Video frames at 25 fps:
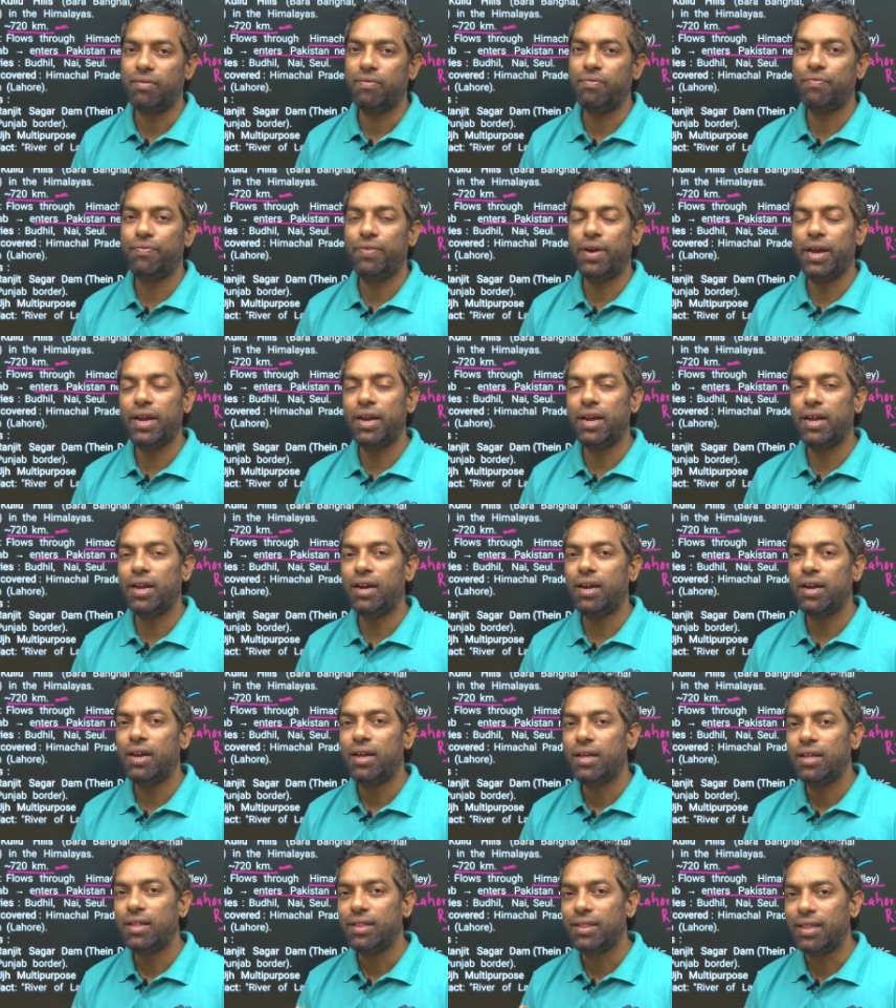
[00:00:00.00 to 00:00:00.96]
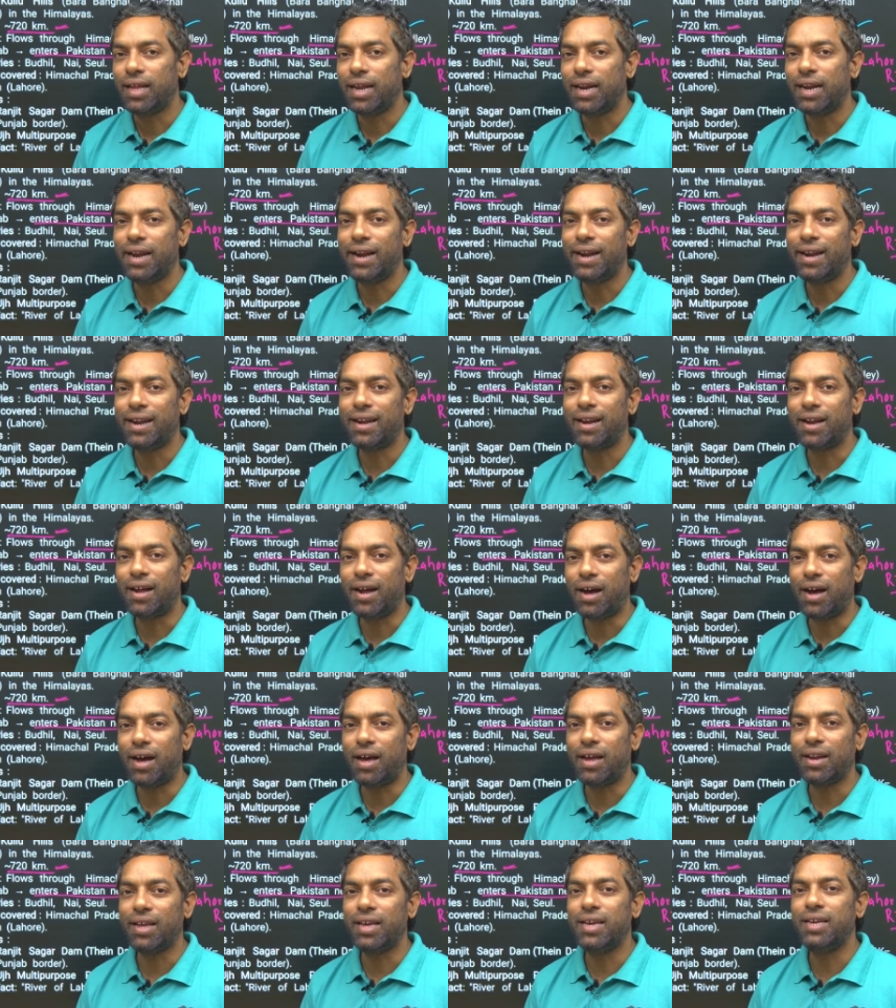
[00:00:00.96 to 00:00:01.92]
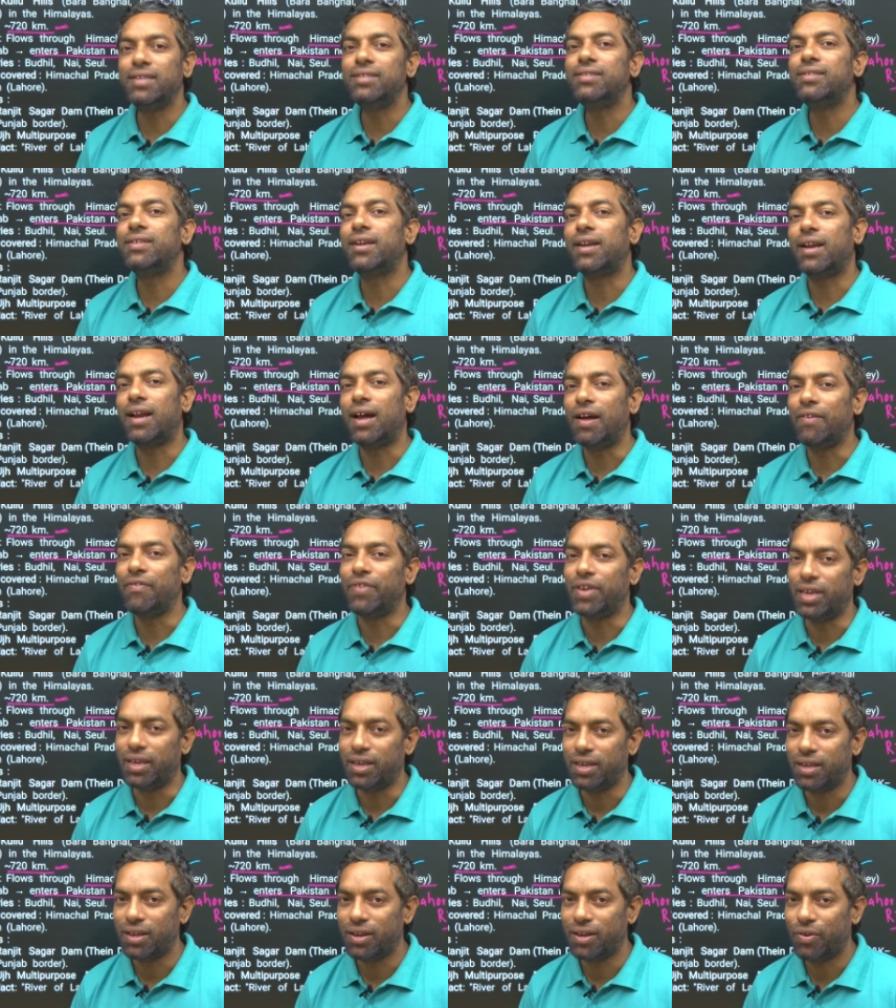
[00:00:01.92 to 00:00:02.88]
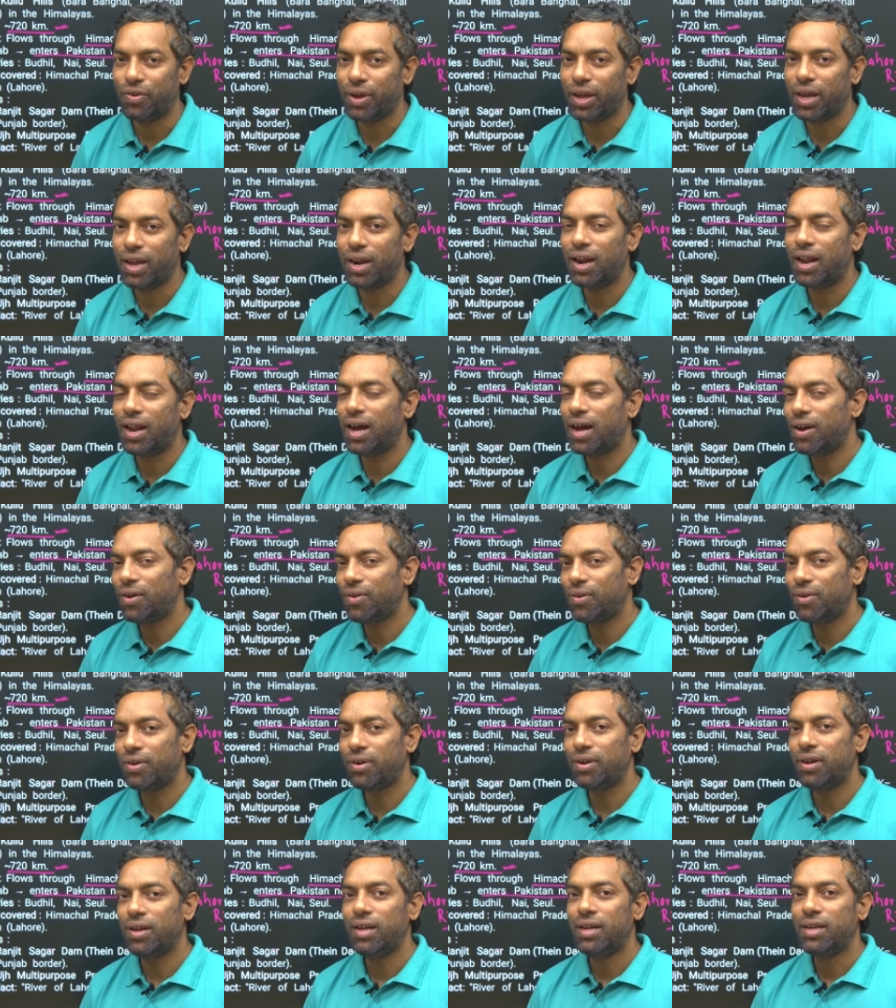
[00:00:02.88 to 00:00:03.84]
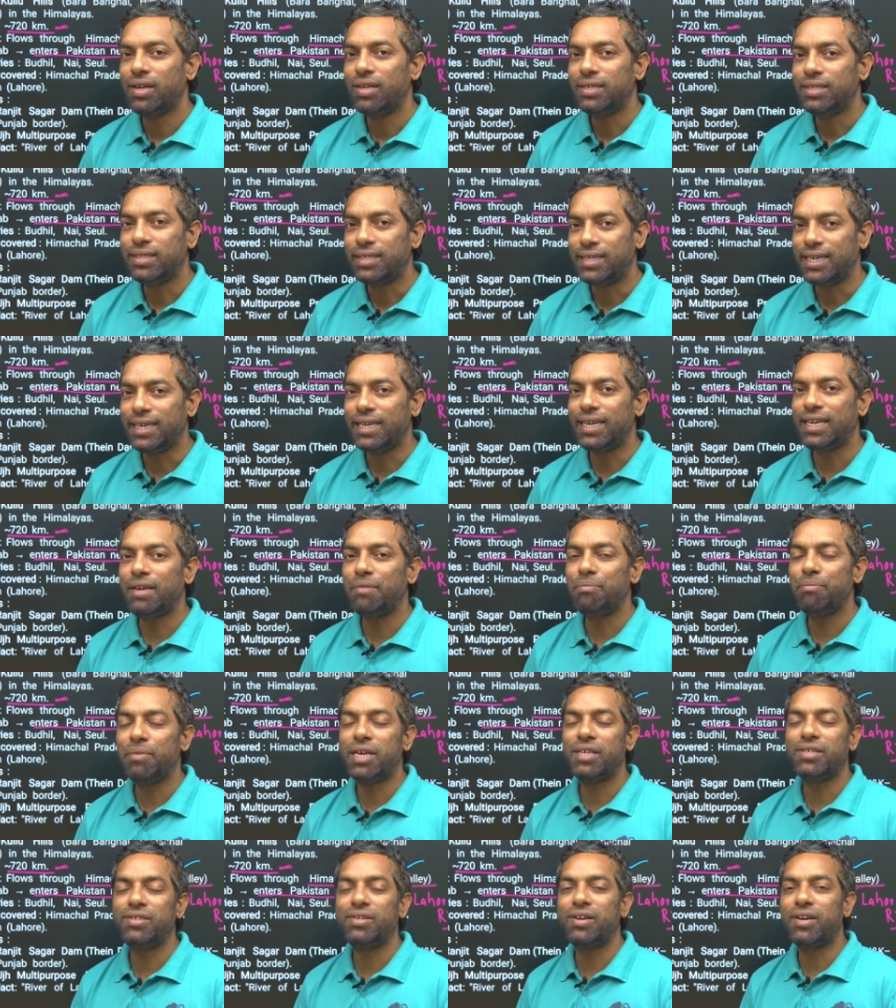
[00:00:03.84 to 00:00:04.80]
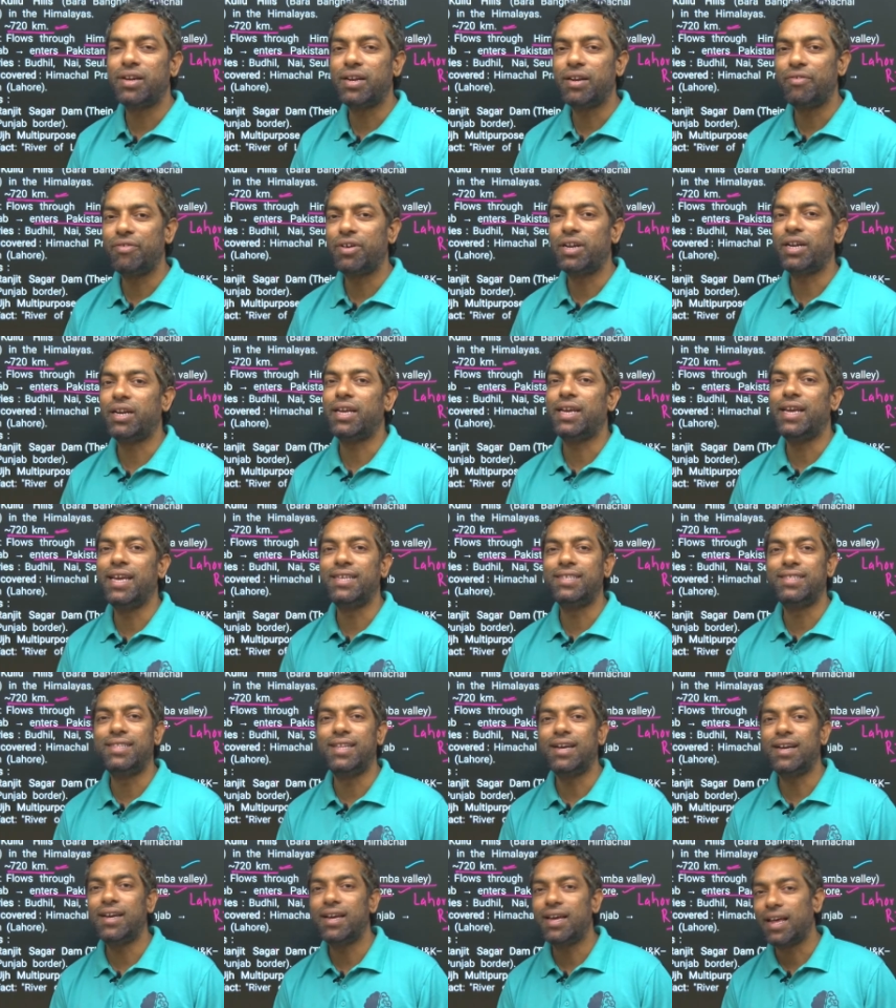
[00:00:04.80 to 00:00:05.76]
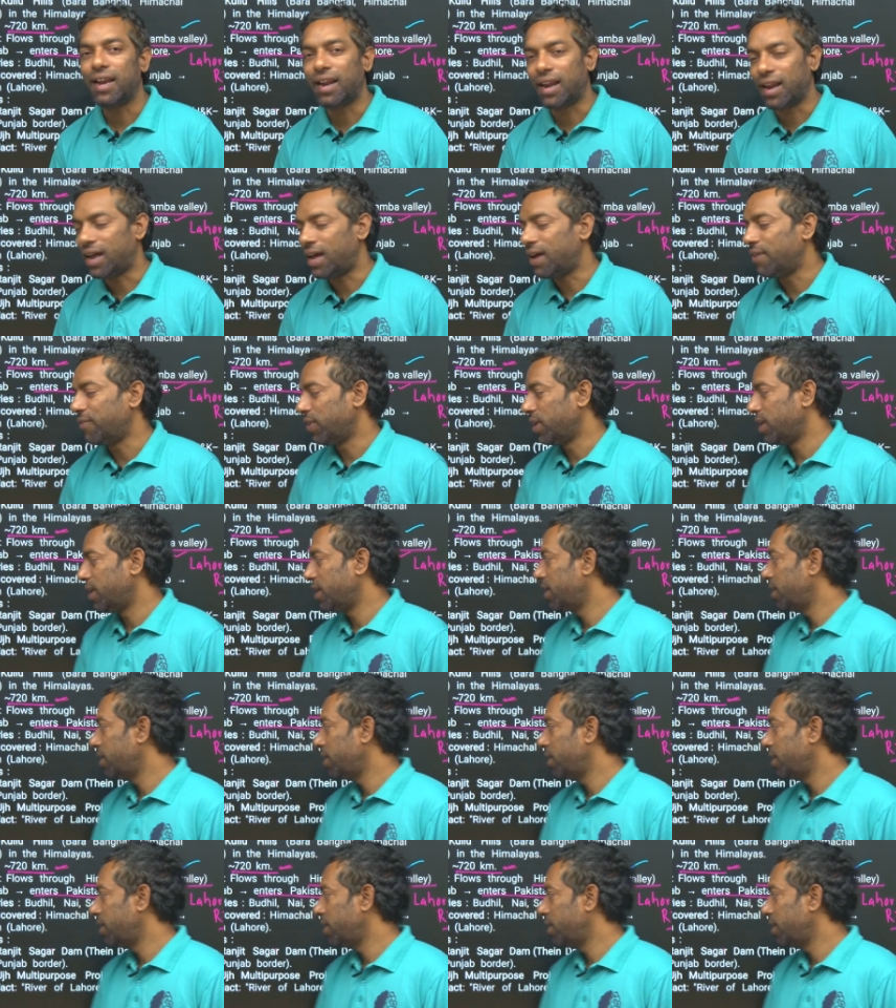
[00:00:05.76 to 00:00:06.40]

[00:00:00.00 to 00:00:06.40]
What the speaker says: Final, the letter R is Ravi. Okay, Lahore city based river is the Ravi.